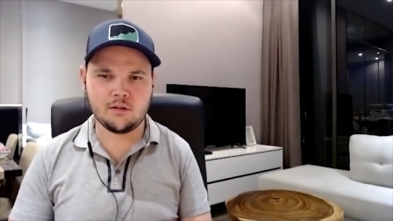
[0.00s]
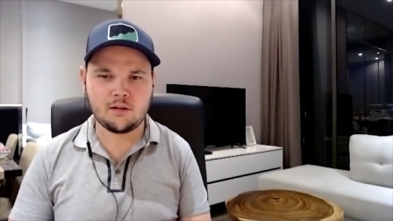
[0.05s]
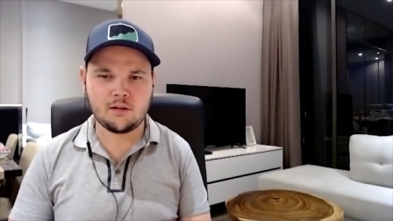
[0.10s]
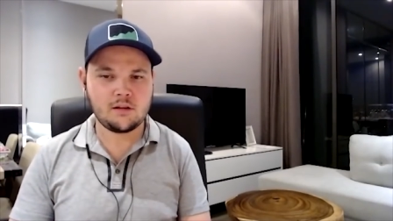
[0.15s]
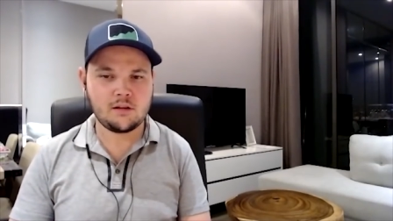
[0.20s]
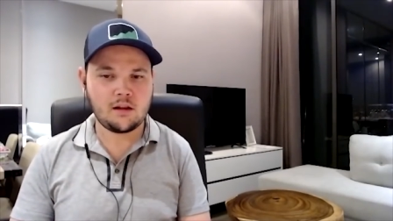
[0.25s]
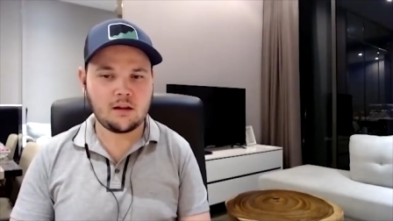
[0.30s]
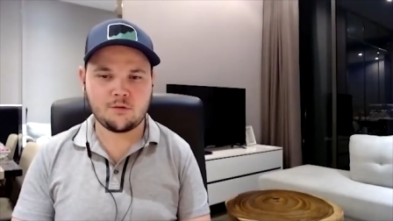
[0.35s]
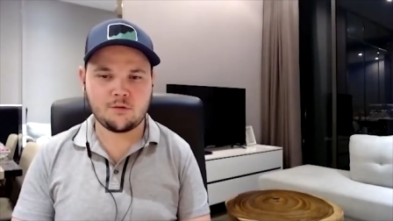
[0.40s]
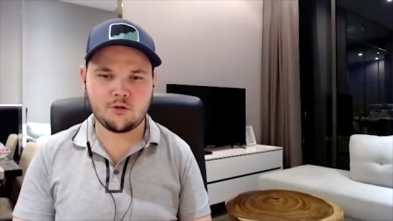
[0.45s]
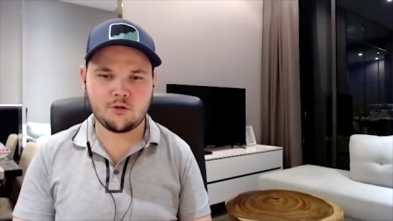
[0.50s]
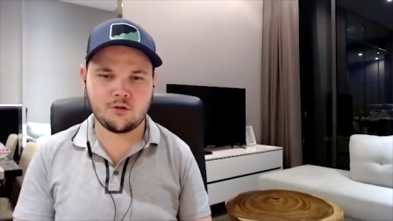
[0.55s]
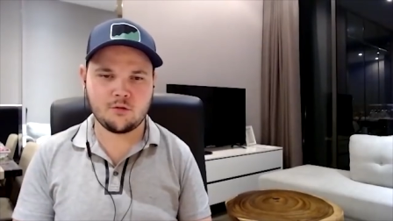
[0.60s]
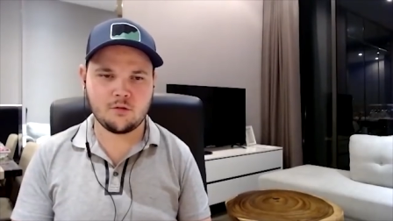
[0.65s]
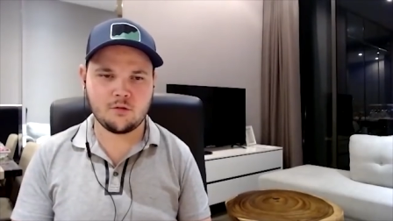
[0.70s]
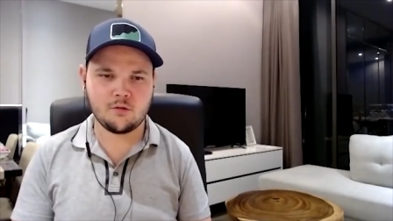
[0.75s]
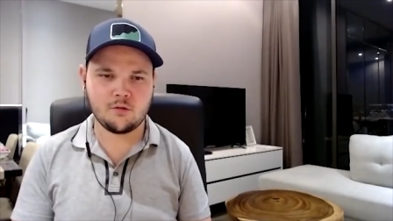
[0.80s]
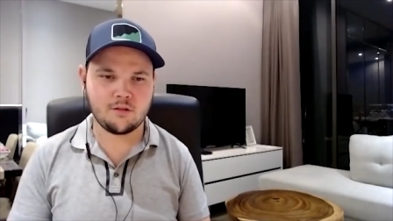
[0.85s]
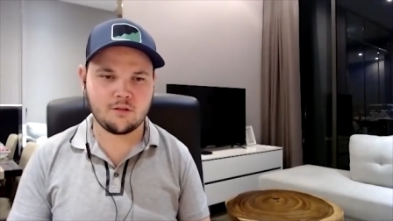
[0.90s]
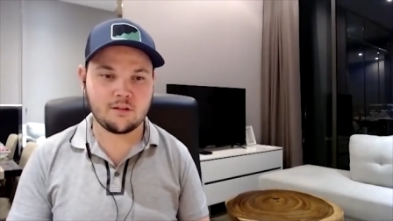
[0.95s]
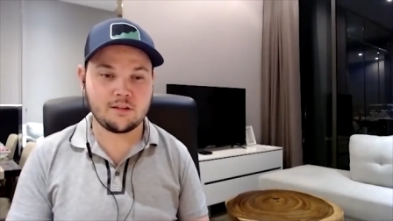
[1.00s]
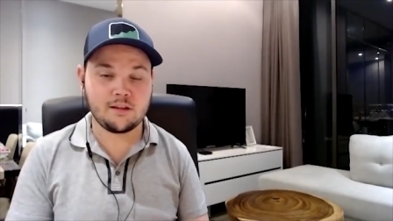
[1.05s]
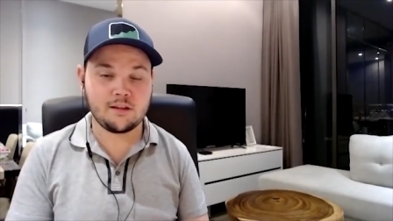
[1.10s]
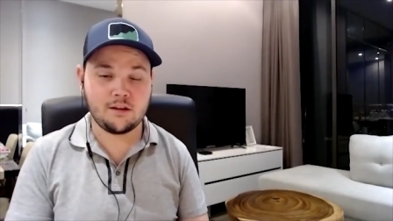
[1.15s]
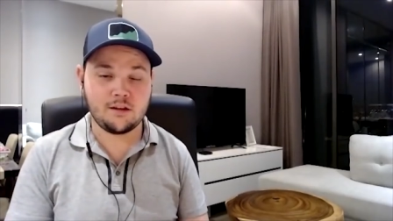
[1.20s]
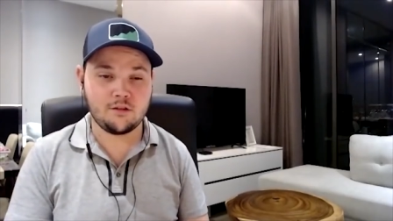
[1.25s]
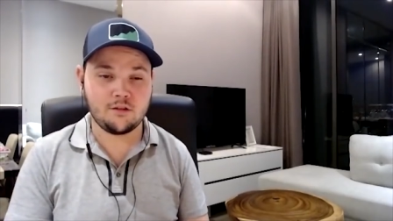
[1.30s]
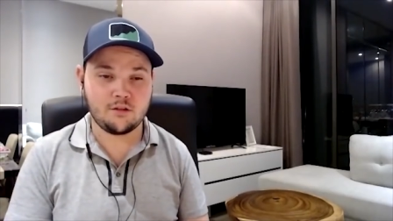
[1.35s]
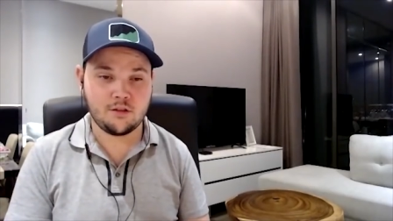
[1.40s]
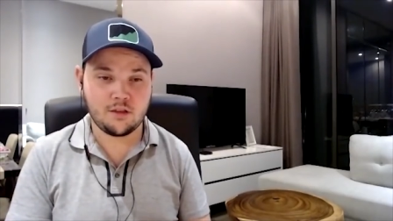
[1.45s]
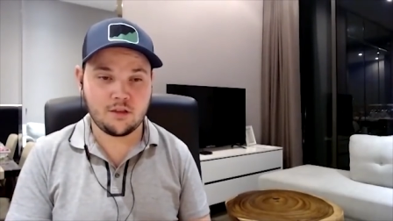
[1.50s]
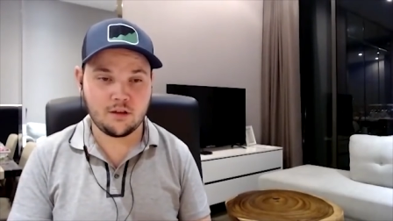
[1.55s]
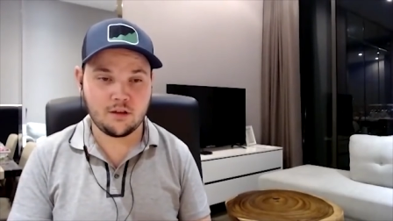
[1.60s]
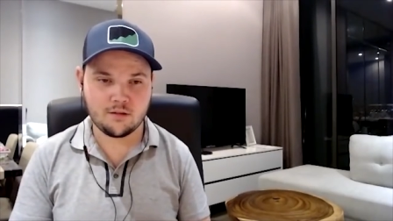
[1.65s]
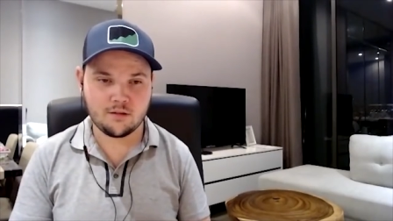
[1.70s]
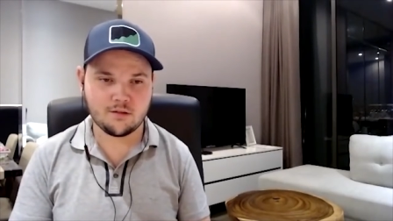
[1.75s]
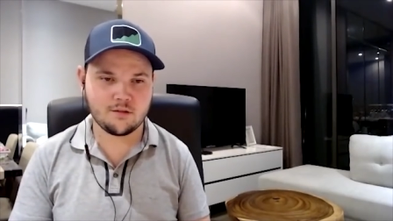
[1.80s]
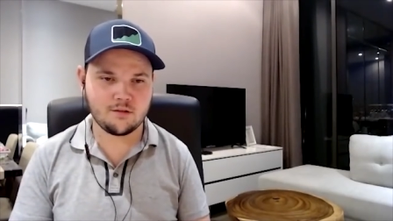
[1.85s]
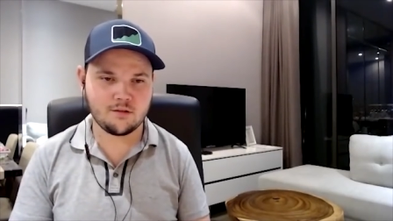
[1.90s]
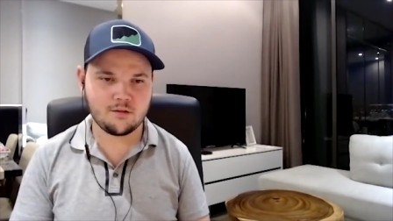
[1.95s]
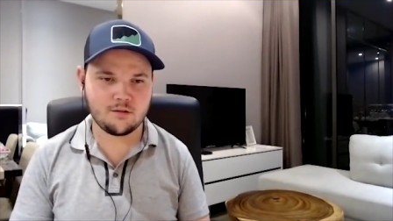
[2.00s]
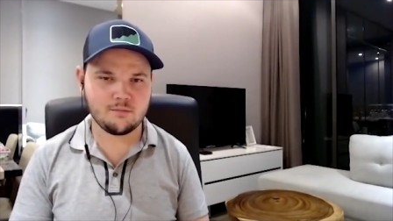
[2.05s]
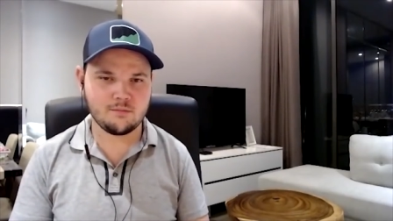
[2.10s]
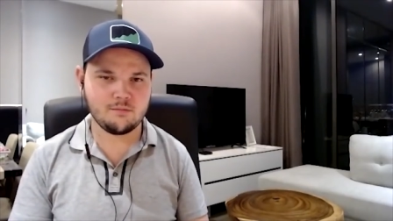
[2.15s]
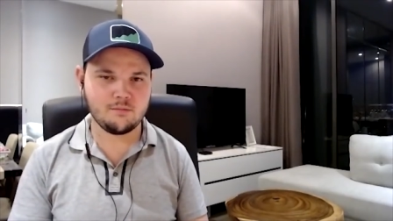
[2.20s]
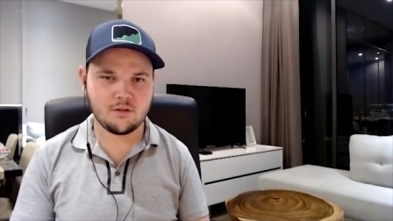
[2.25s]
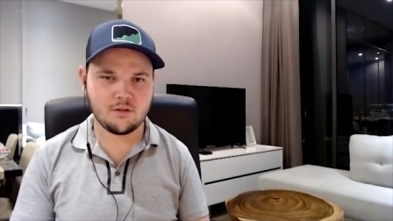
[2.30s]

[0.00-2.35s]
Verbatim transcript: that's for sure. Because I think it's a good thing. So